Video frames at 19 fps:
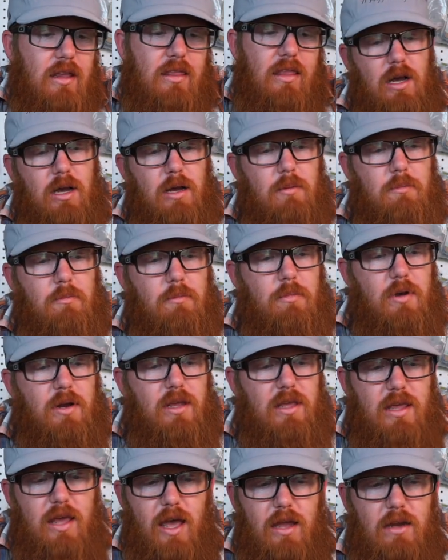Um, but
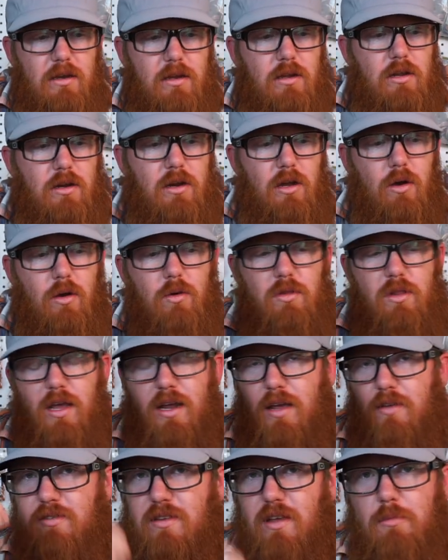again, you know, like
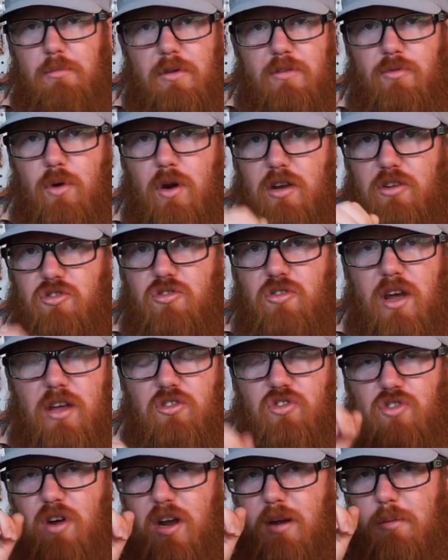I've said before, I
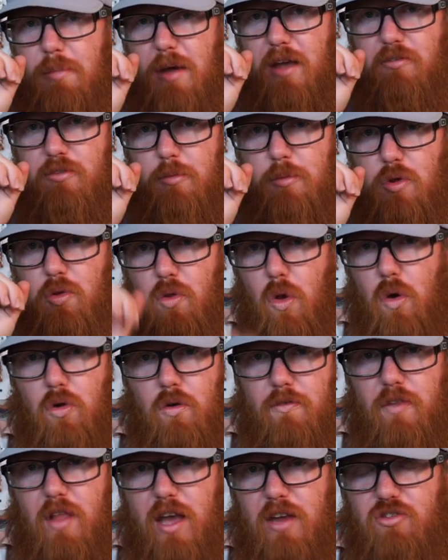stress, try to buy from your local
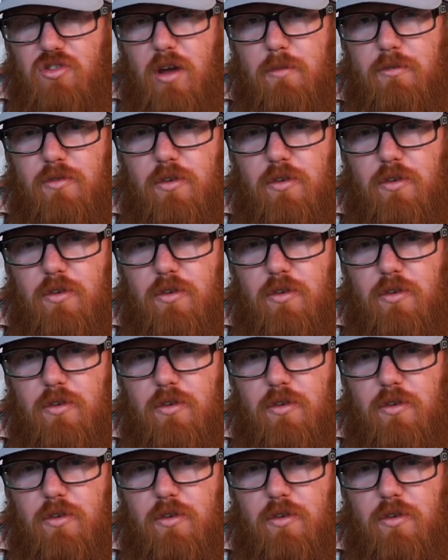fly shop